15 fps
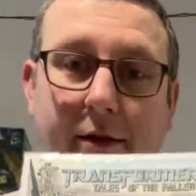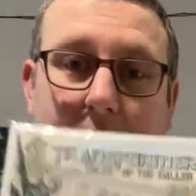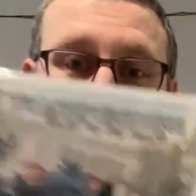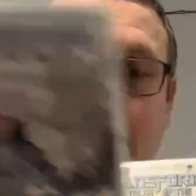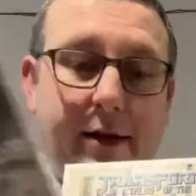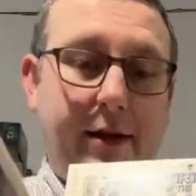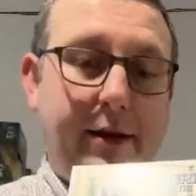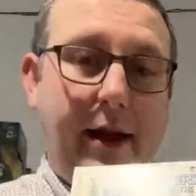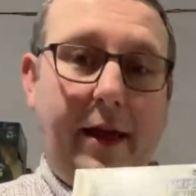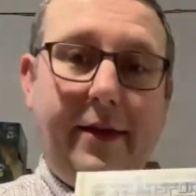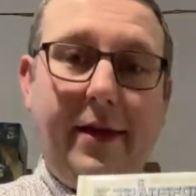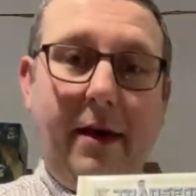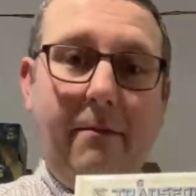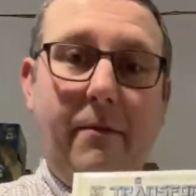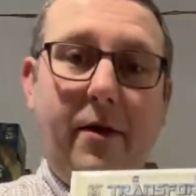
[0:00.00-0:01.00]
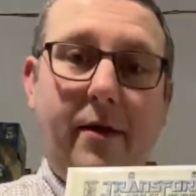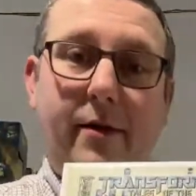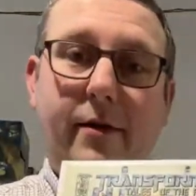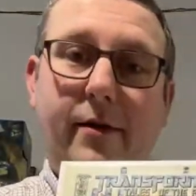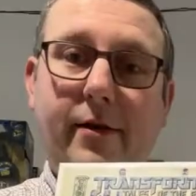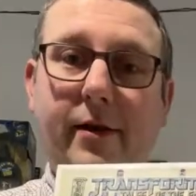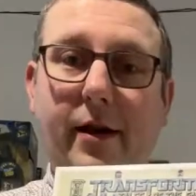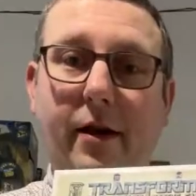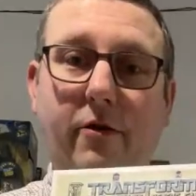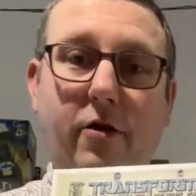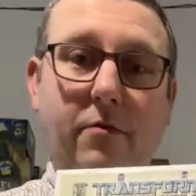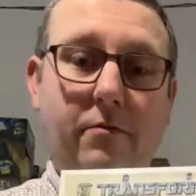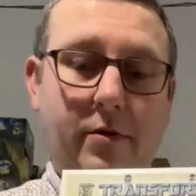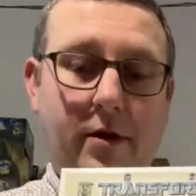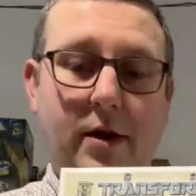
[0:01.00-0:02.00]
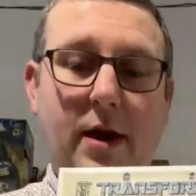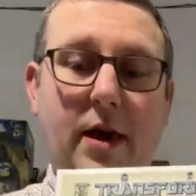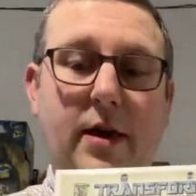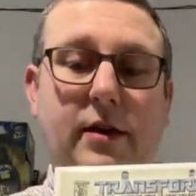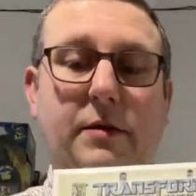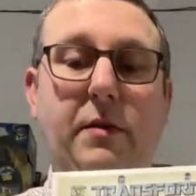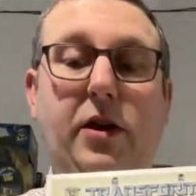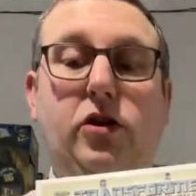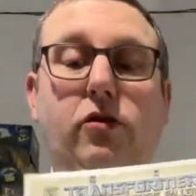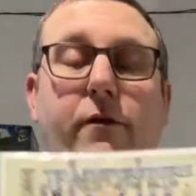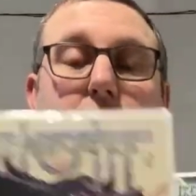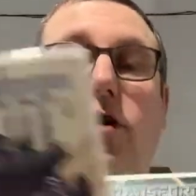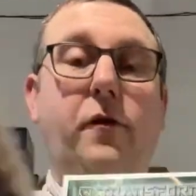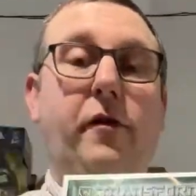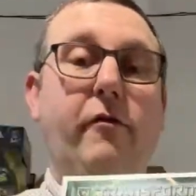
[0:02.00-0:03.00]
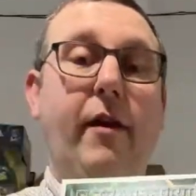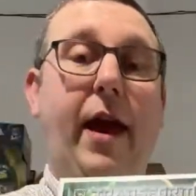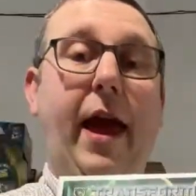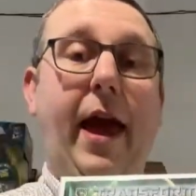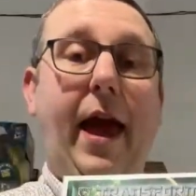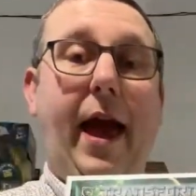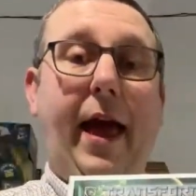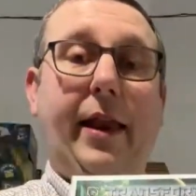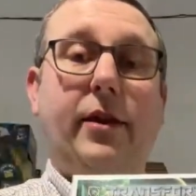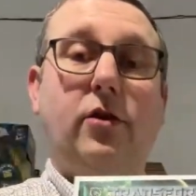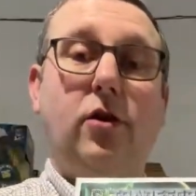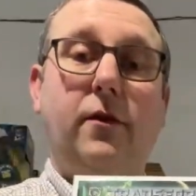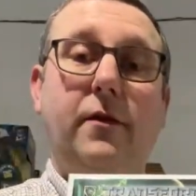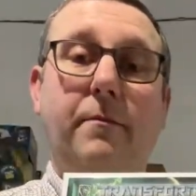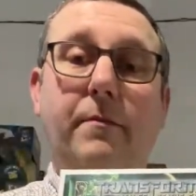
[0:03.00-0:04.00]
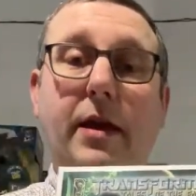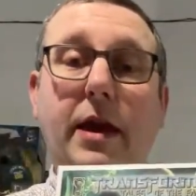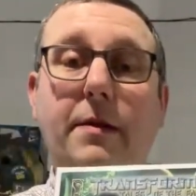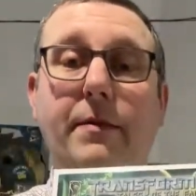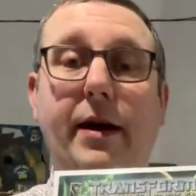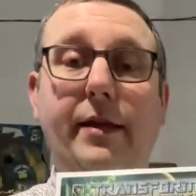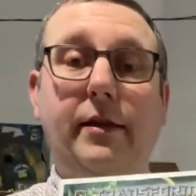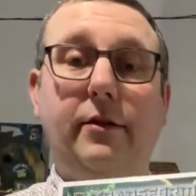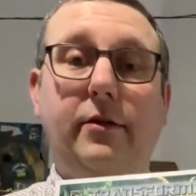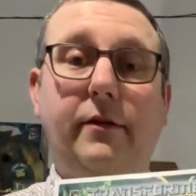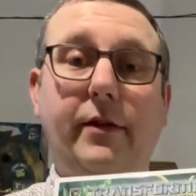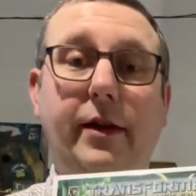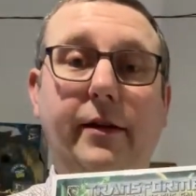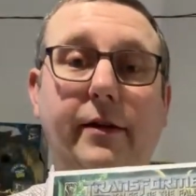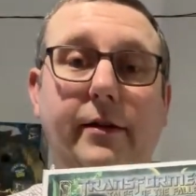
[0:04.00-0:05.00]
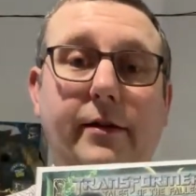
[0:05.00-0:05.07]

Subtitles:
And them are them. It's a mixture of cover A and cover B by the look of it.